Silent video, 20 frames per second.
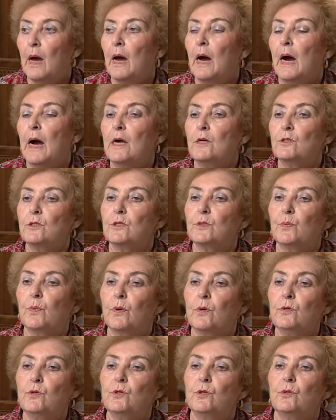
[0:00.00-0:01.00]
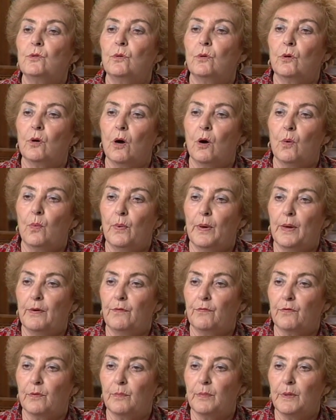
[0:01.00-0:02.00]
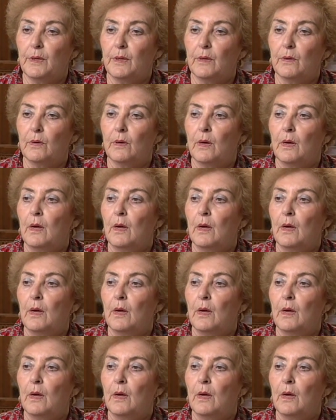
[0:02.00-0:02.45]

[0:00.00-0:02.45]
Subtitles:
I just want you to go away from here.